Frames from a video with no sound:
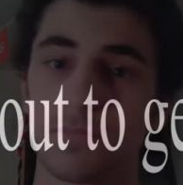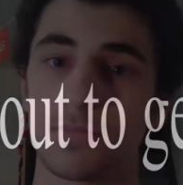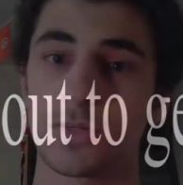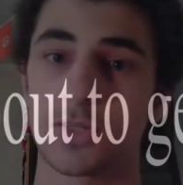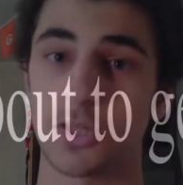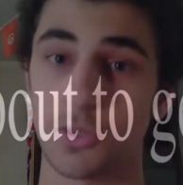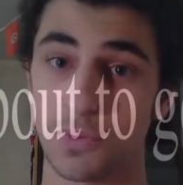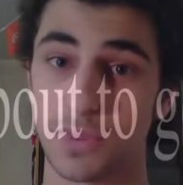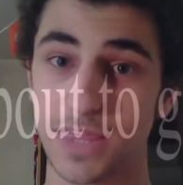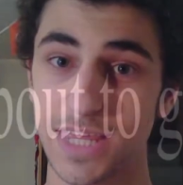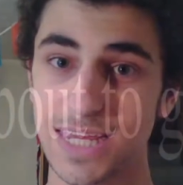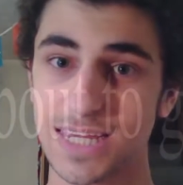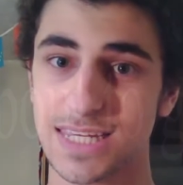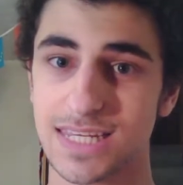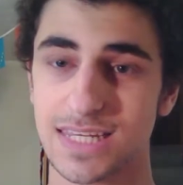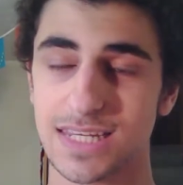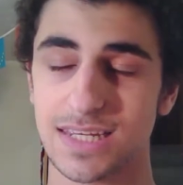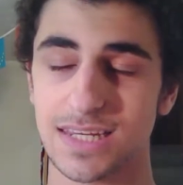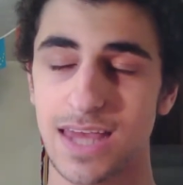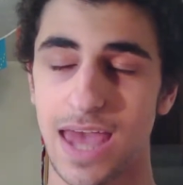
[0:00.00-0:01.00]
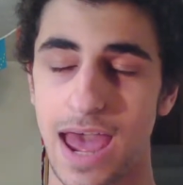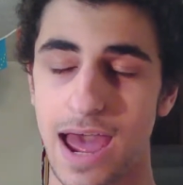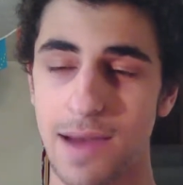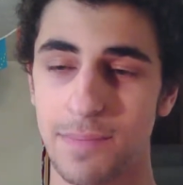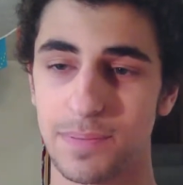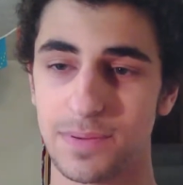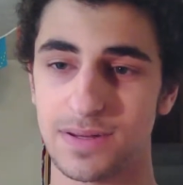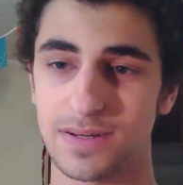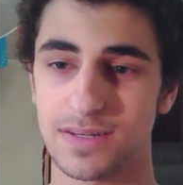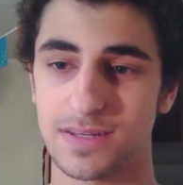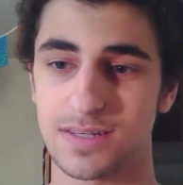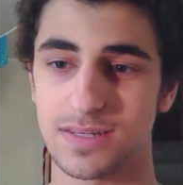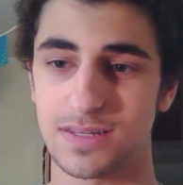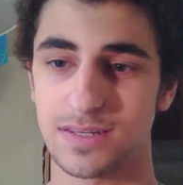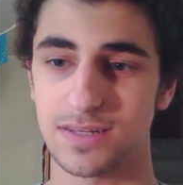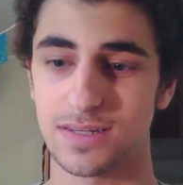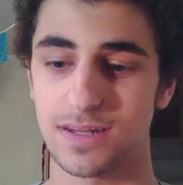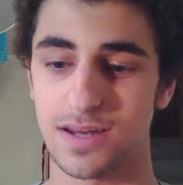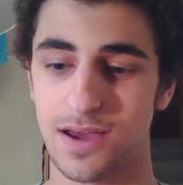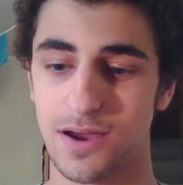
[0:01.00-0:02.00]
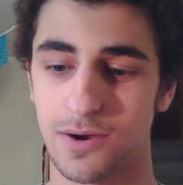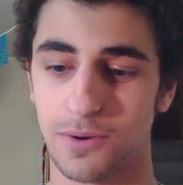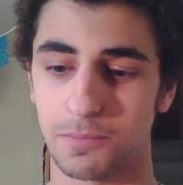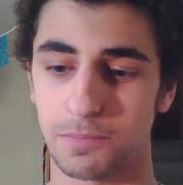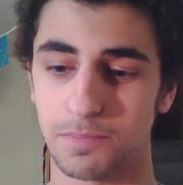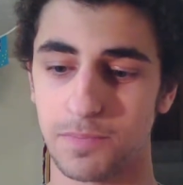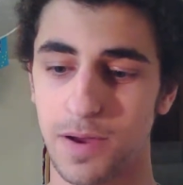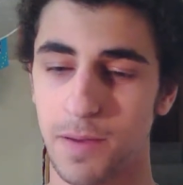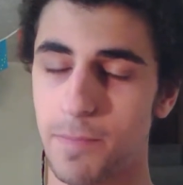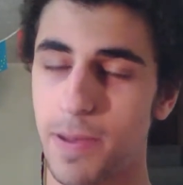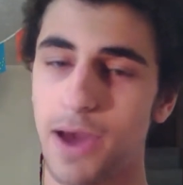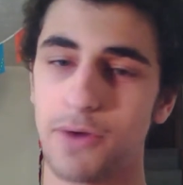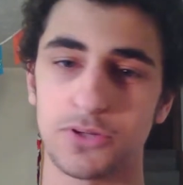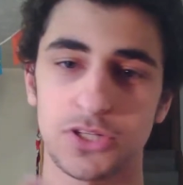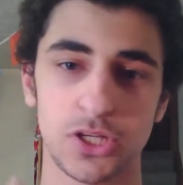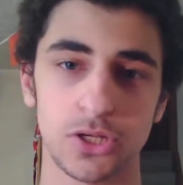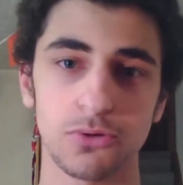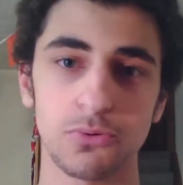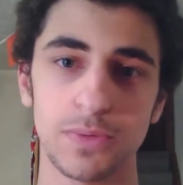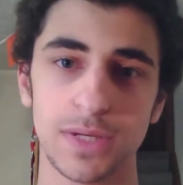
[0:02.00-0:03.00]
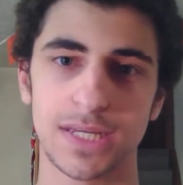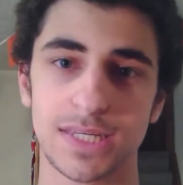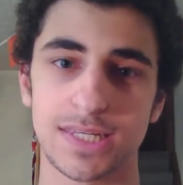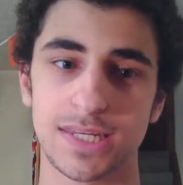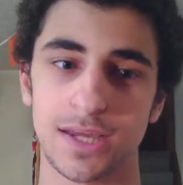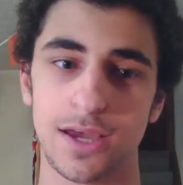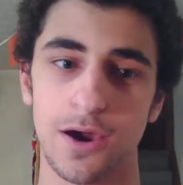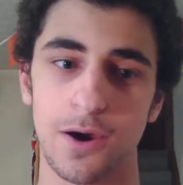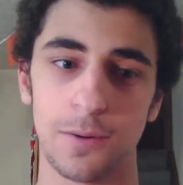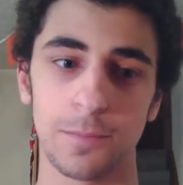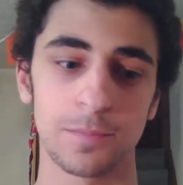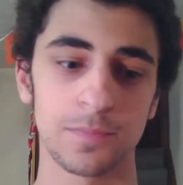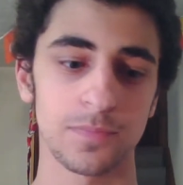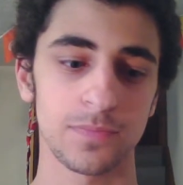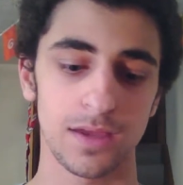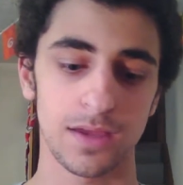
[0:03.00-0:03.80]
So this happened, you know, about 2 weeks ago,